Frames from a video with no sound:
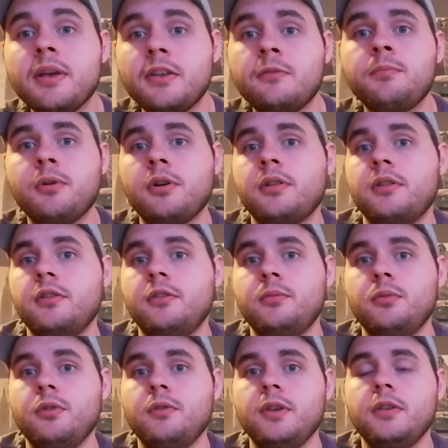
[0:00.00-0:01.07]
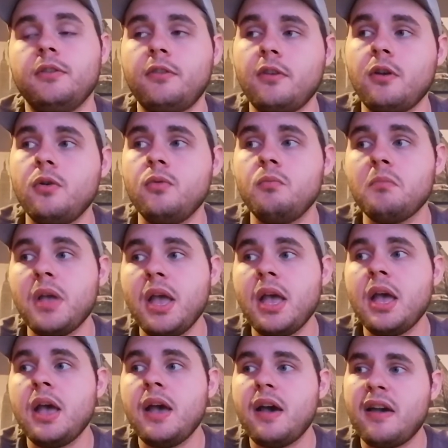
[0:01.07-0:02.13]
best part of this movie. So
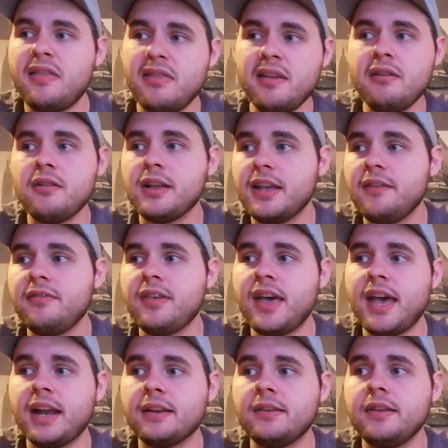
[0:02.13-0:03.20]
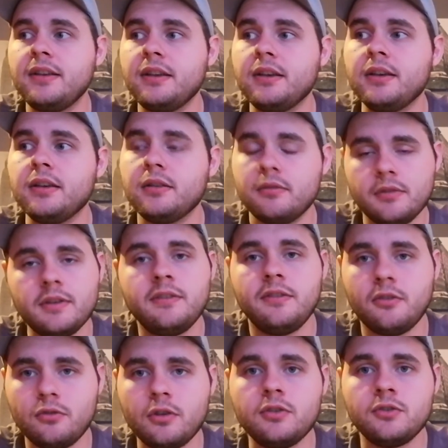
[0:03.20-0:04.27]
I think I'll give the acting a
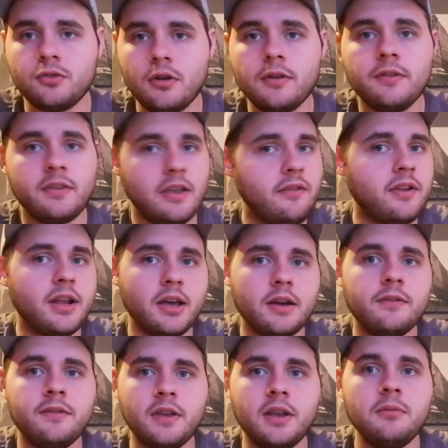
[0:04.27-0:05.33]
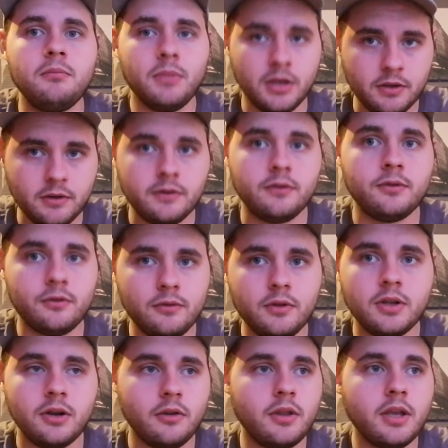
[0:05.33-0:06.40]
strong 7 out of 10 because
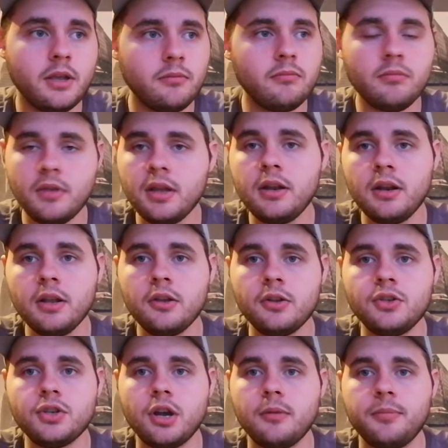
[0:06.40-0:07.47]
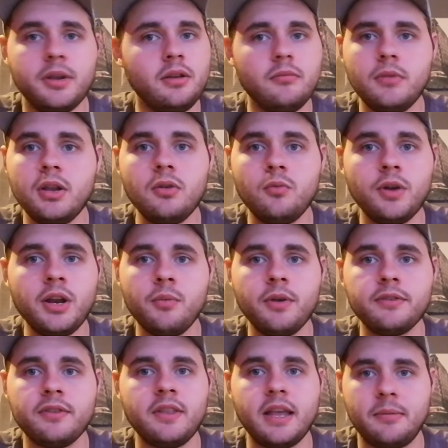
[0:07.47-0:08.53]
they did a good job. It really
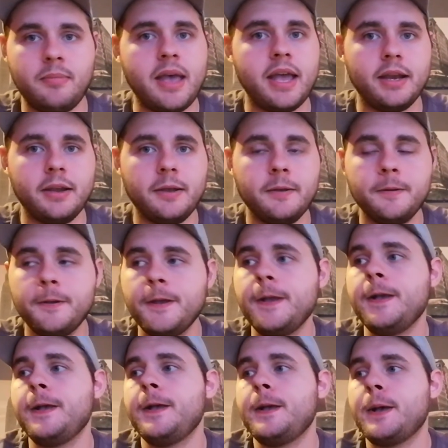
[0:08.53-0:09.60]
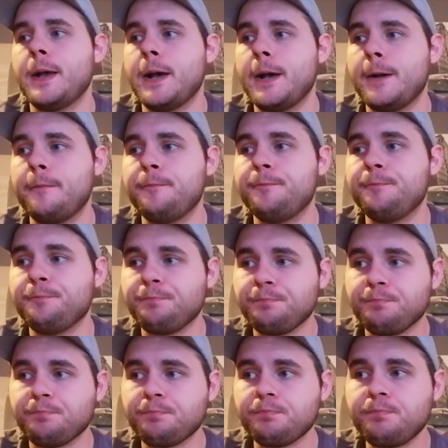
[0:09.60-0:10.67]
wasn't that bad. Um,
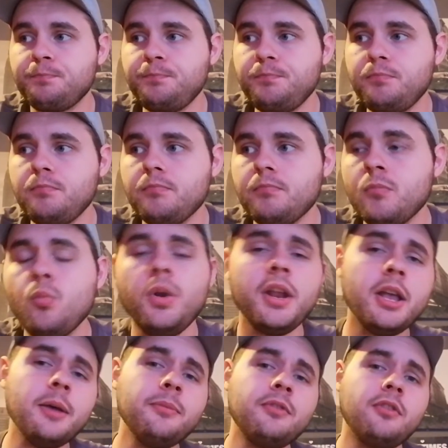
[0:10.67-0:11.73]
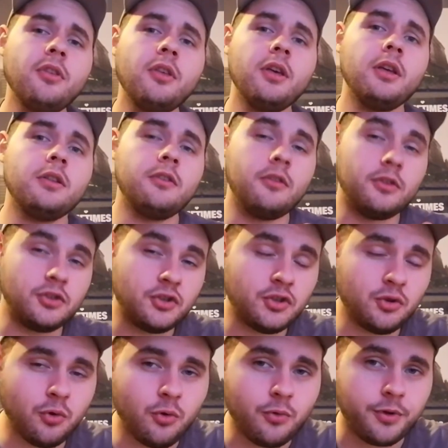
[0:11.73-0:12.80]
when it comes to the
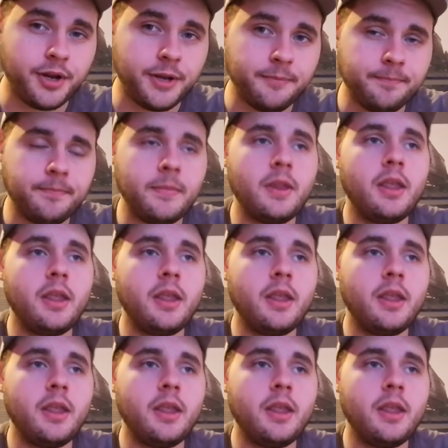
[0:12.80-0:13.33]
story,